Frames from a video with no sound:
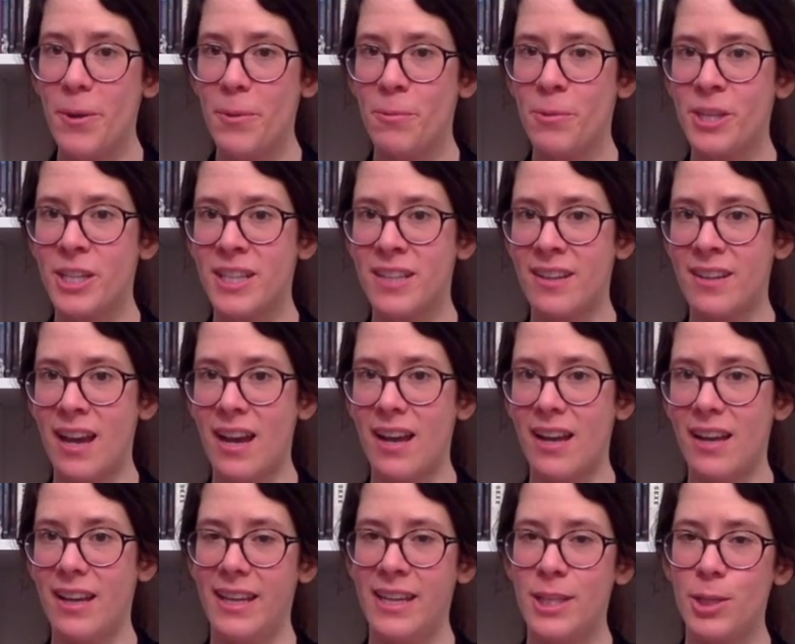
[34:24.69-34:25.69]
which is that
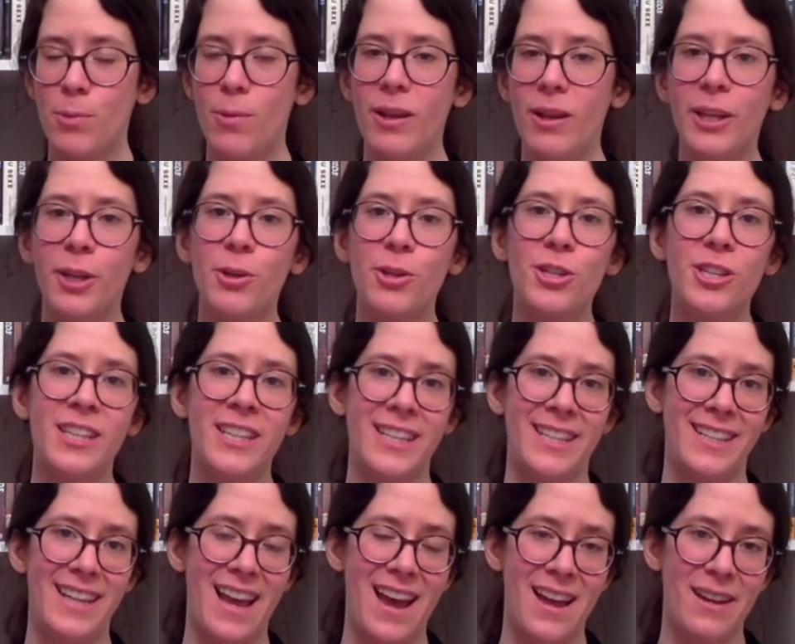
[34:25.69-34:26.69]
it's all well and good to
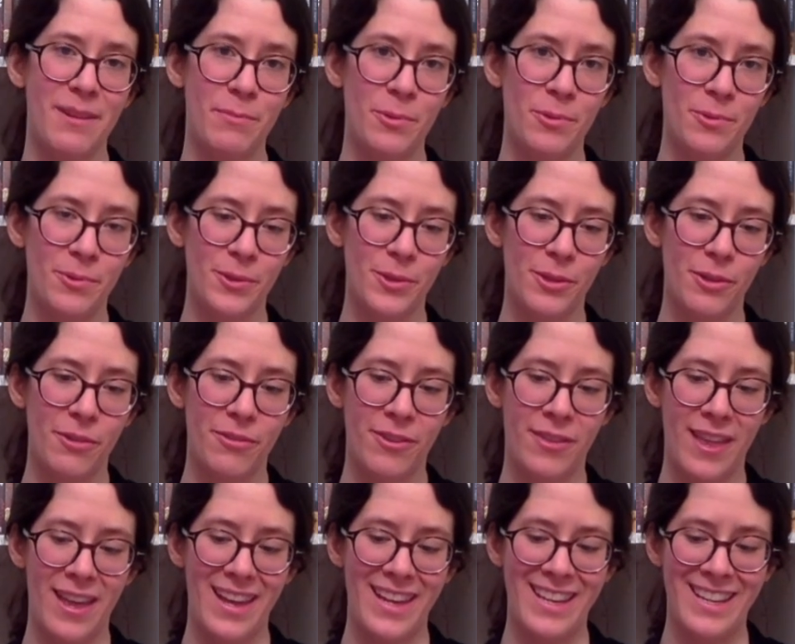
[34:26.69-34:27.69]
test animals for
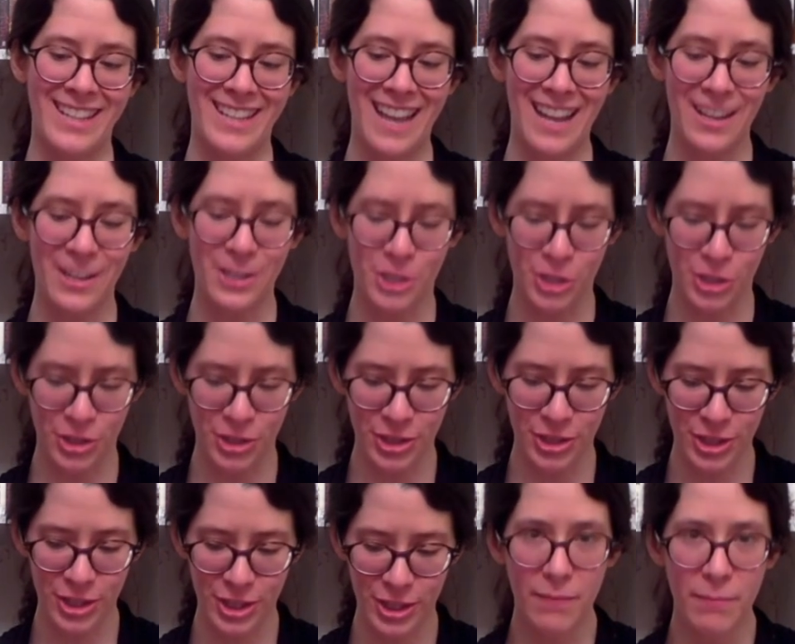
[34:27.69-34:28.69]
their intelligence.